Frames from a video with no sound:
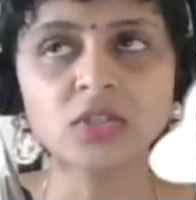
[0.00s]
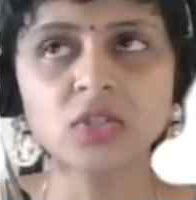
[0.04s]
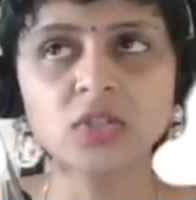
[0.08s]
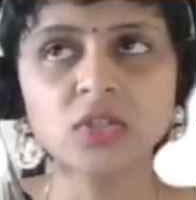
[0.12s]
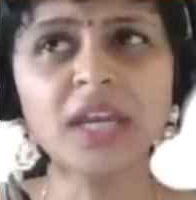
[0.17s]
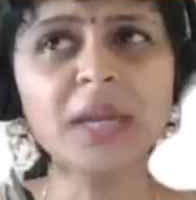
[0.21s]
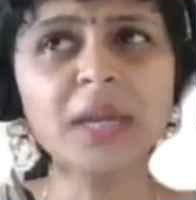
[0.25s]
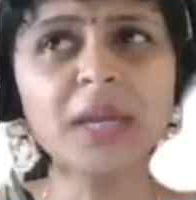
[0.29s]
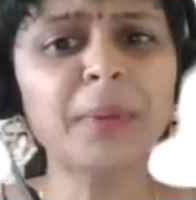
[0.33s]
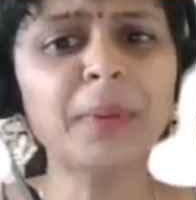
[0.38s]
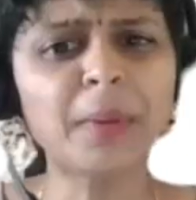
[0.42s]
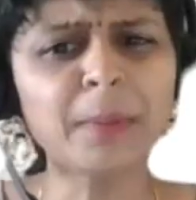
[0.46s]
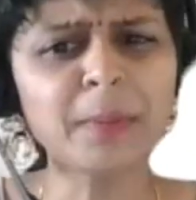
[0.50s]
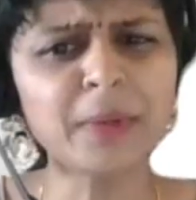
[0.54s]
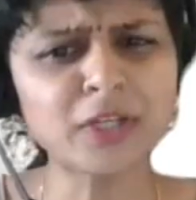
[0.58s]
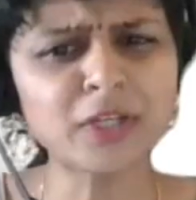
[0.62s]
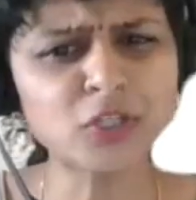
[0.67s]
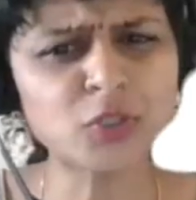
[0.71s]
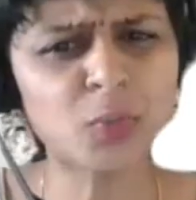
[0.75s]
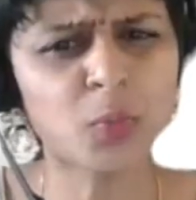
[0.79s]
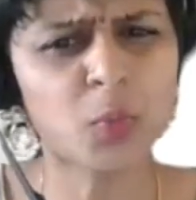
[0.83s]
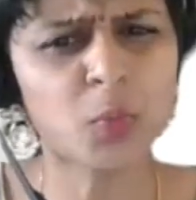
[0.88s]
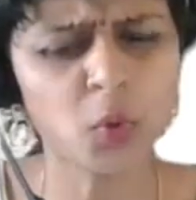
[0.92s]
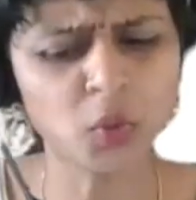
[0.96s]
So he
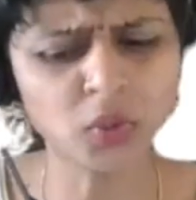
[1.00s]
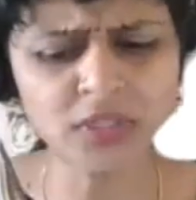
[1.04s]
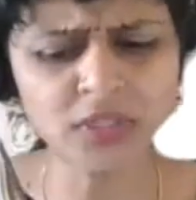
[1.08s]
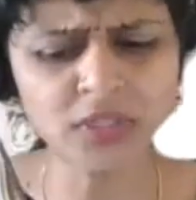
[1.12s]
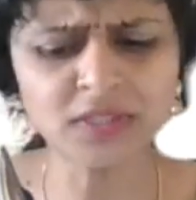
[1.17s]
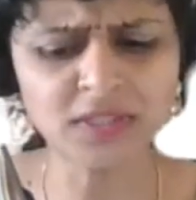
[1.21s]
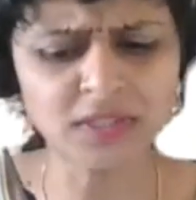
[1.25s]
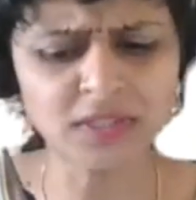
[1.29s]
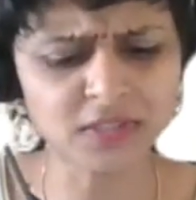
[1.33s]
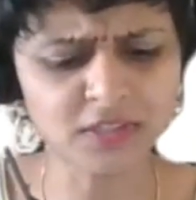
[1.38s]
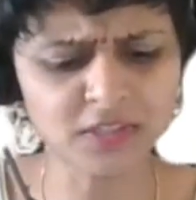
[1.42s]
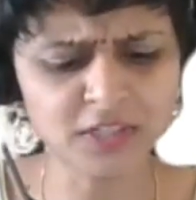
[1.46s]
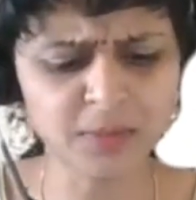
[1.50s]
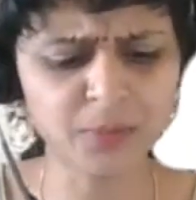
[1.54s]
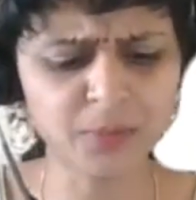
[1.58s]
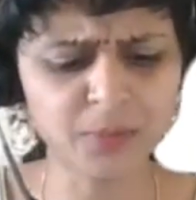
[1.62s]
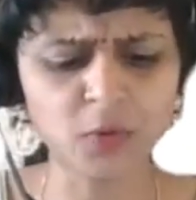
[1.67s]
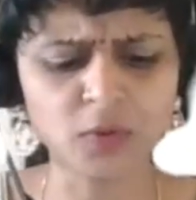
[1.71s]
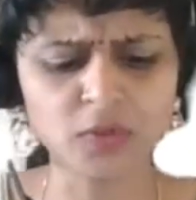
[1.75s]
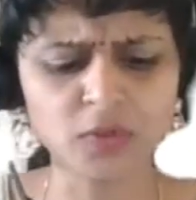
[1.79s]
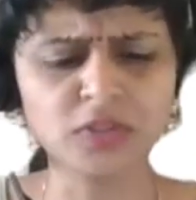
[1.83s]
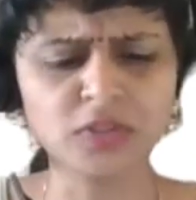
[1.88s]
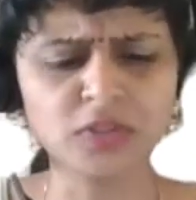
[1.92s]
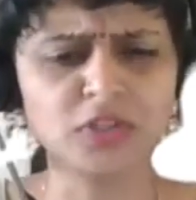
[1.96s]
published more than 60
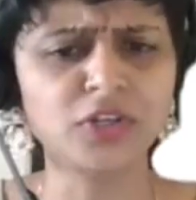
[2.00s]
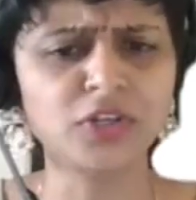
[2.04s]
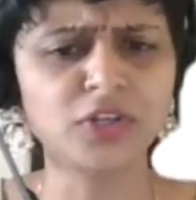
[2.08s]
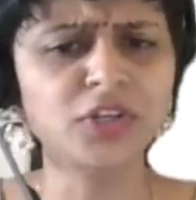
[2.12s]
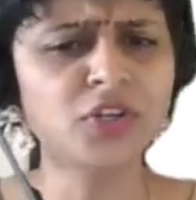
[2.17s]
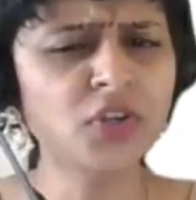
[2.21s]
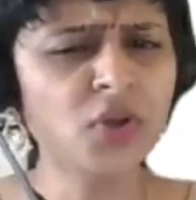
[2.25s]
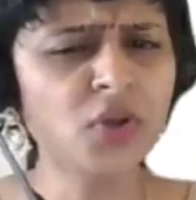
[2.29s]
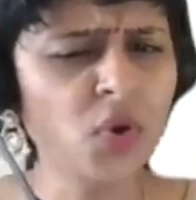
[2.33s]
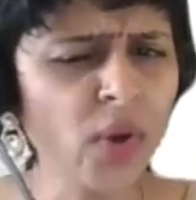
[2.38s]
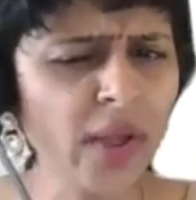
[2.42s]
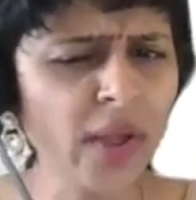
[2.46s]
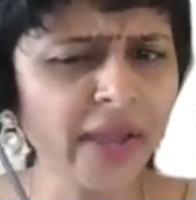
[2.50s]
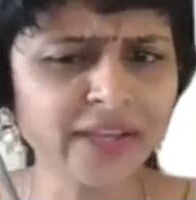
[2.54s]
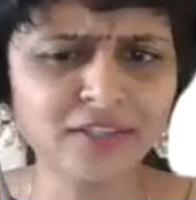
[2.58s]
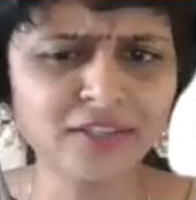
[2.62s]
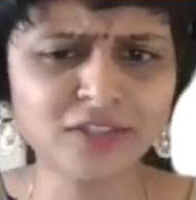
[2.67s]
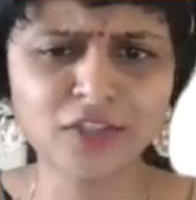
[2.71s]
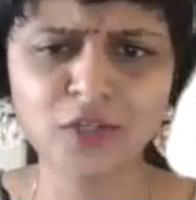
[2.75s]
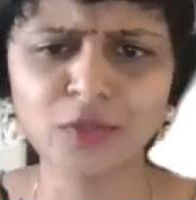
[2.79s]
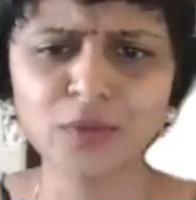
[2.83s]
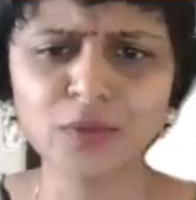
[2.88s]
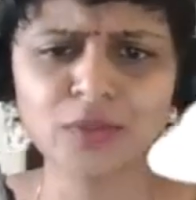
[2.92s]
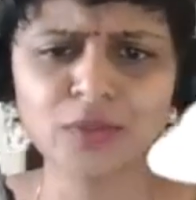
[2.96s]
books. No
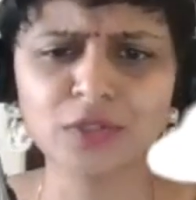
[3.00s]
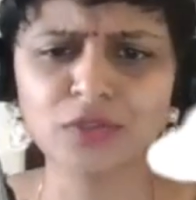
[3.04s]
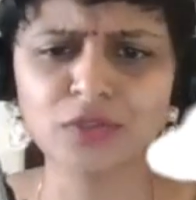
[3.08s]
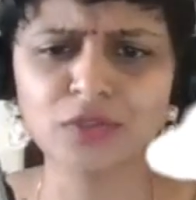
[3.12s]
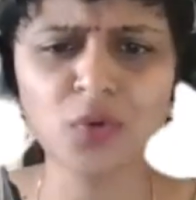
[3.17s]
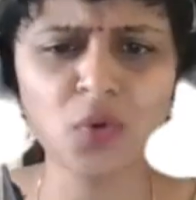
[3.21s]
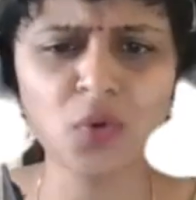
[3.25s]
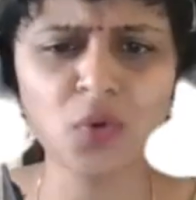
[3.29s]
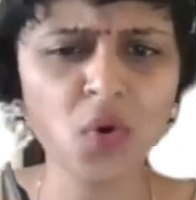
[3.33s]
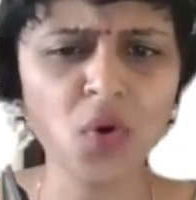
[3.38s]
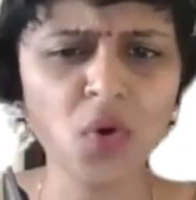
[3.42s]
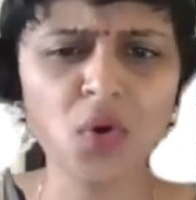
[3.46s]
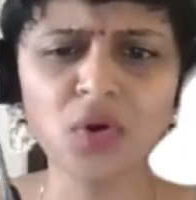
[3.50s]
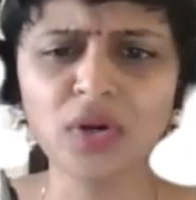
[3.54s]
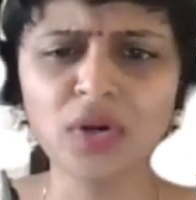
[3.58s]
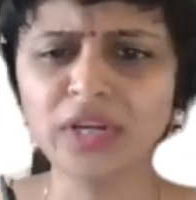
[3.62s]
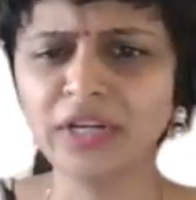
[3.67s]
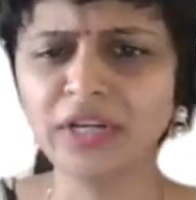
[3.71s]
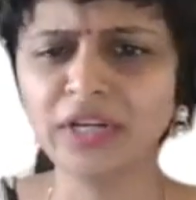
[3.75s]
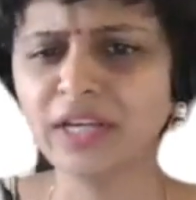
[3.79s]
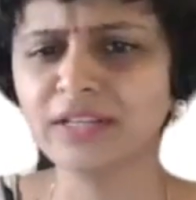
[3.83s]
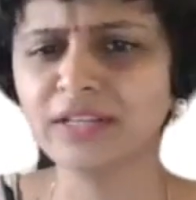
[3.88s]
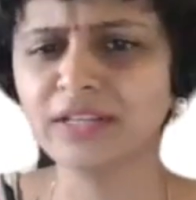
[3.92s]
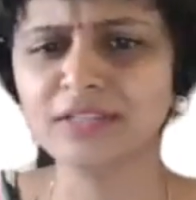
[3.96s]
excuses, no
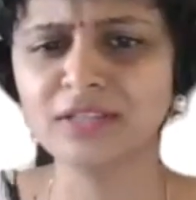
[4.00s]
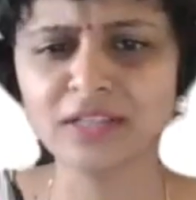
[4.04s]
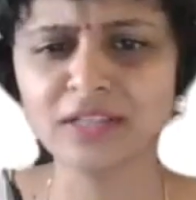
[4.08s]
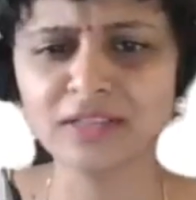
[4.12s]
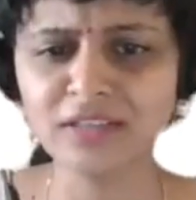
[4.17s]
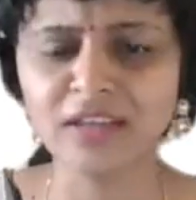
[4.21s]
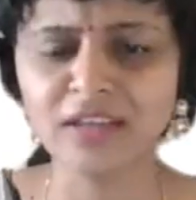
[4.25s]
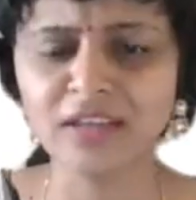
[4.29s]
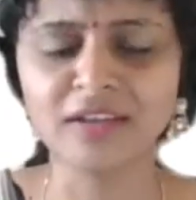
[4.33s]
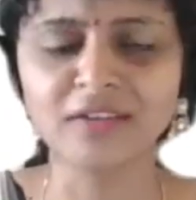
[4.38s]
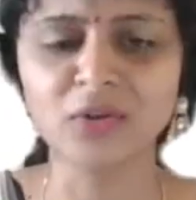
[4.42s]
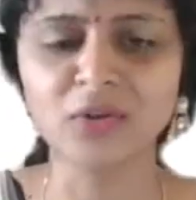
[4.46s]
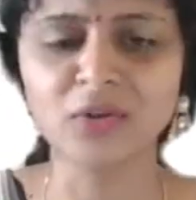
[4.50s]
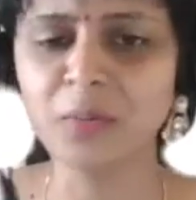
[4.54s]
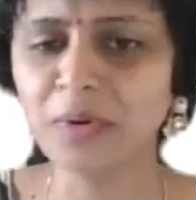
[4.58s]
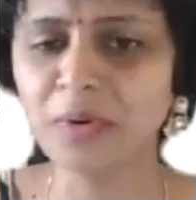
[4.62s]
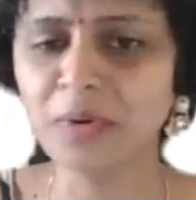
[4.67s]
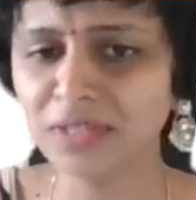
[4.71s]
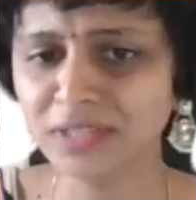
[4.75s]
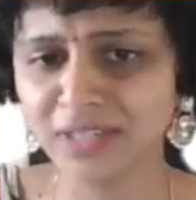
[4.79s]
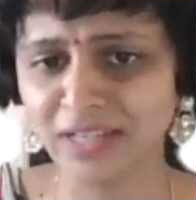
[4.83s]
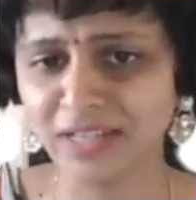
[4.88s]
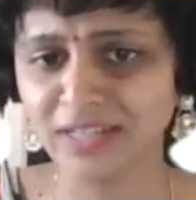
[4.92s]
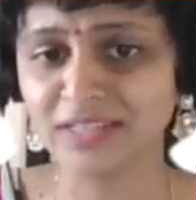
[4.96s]
holidays, nothing, no
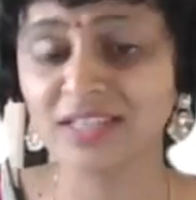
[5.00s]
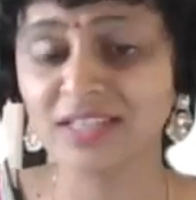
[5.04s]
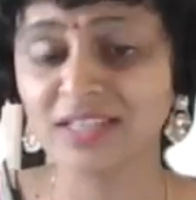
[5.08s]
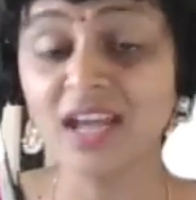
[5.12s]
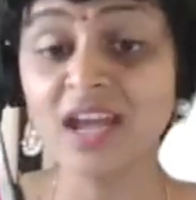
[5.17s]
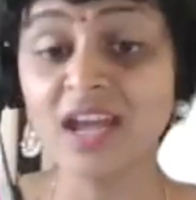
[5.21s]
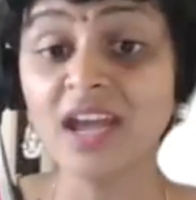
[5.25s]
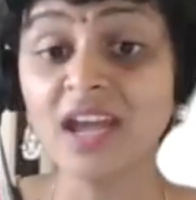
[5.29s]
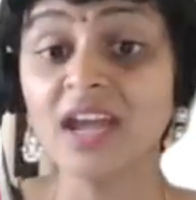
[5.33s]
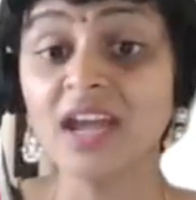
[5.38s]
birthdays.